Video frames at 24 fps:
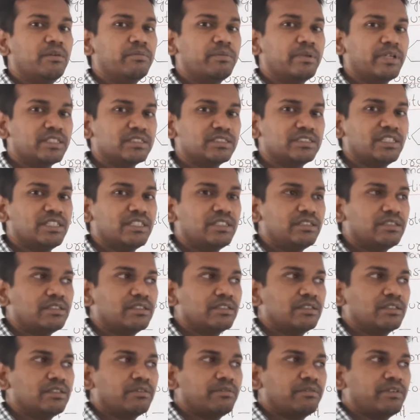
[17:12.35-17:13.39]

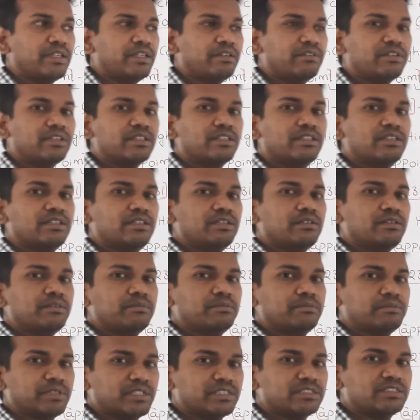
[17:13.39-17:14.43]
President, whenever the
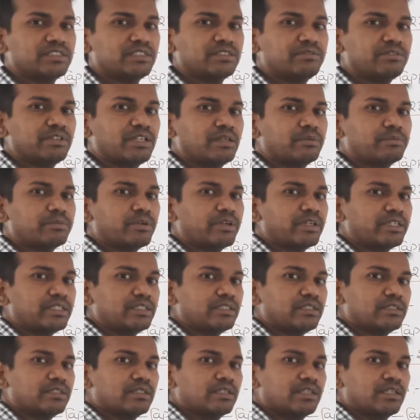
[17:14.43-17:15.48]
President will appoint,
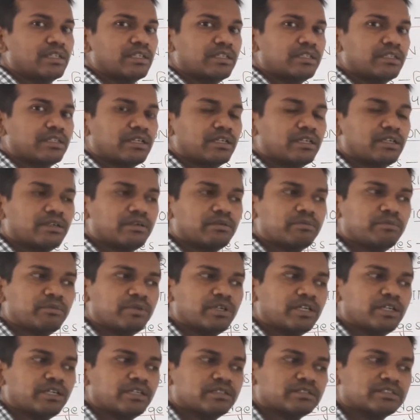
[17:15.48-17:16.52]

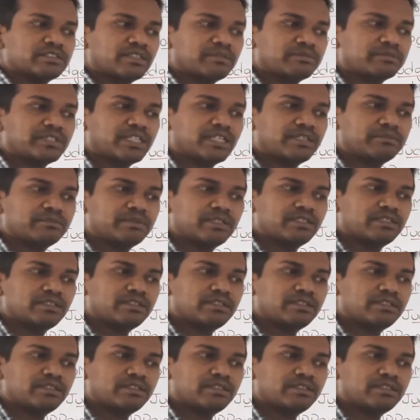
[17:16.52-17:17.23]
sometime